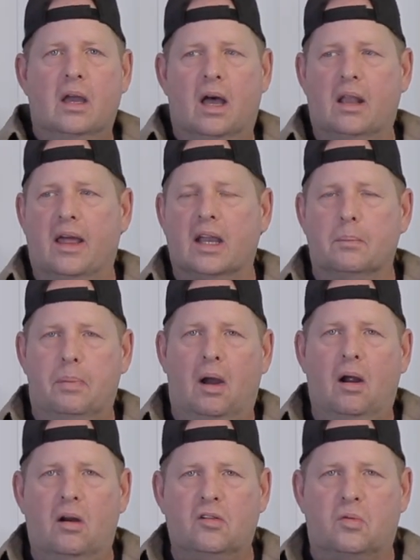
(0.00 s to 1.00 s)
like a
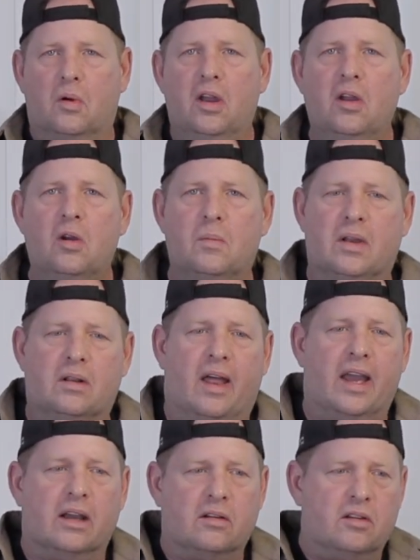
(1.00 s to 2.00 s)
bar's room and
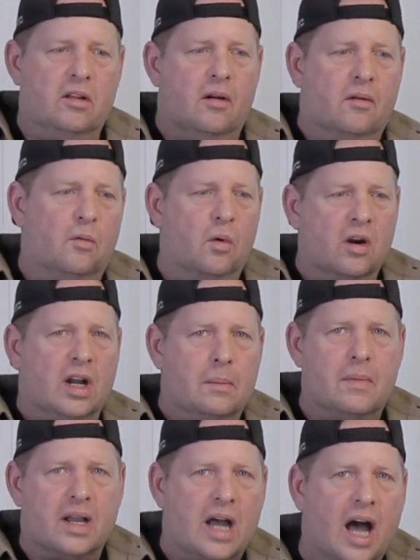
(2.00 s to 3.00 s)
like, you know, work
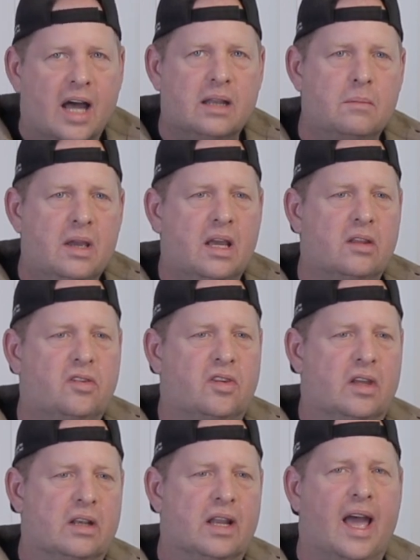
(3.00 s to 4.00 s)
on my
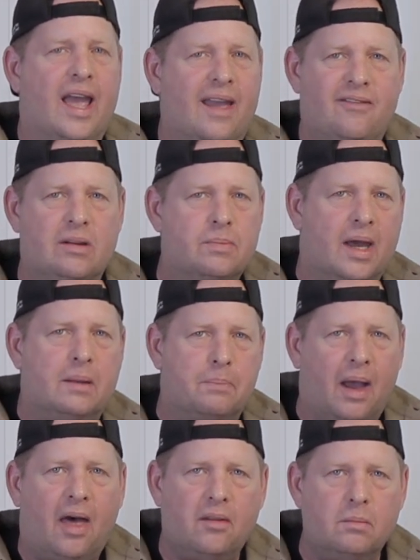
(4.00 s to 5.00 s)
condiments and not have anybody
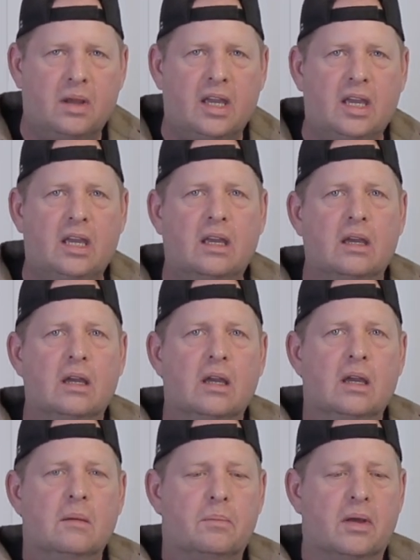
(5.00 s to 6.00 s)
bother me.
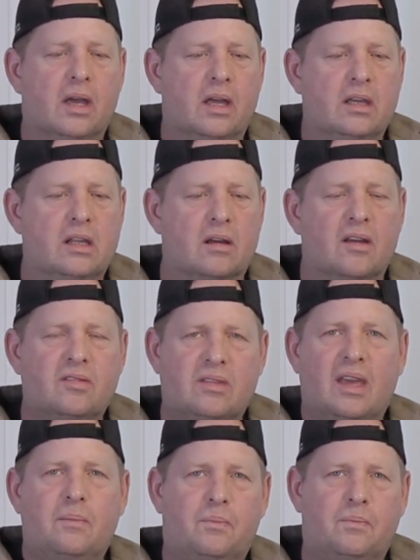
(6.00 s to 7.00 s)
But, you know,
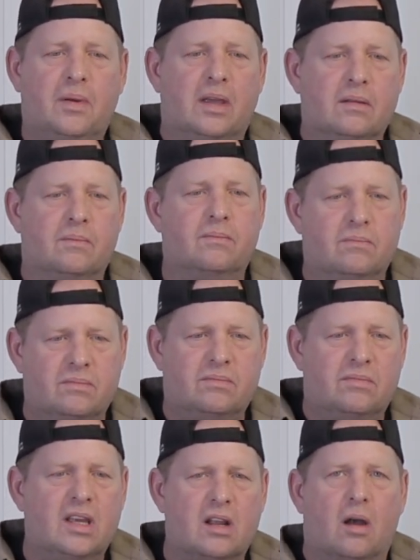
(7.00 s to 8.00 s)

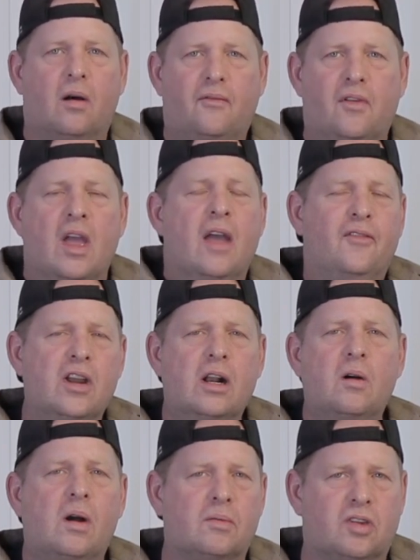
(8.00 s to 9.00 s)
if you don't
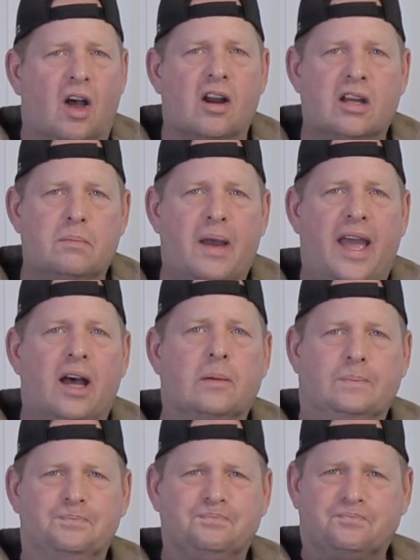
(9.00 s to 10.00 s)
know what I'm talking
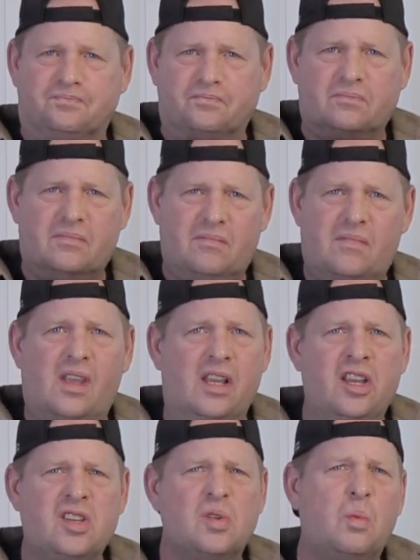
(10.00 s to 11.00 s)
about,
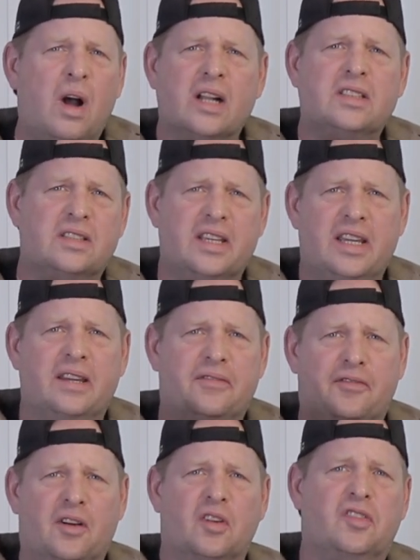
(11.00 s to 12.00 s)
you should watch the
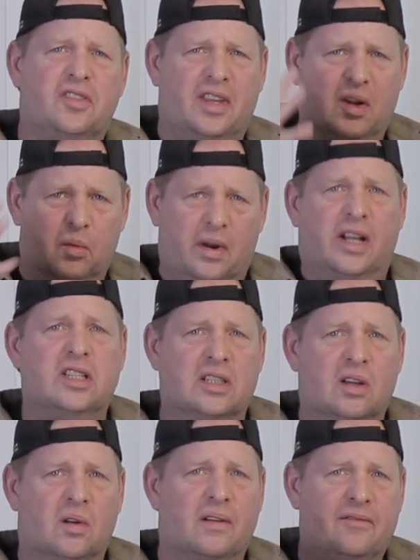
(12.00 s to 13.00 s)

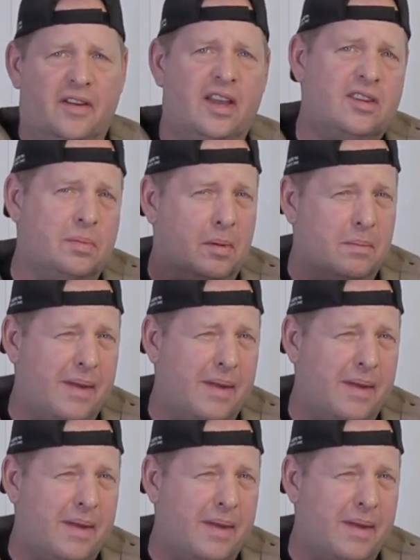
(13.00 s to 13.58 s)
original Invisible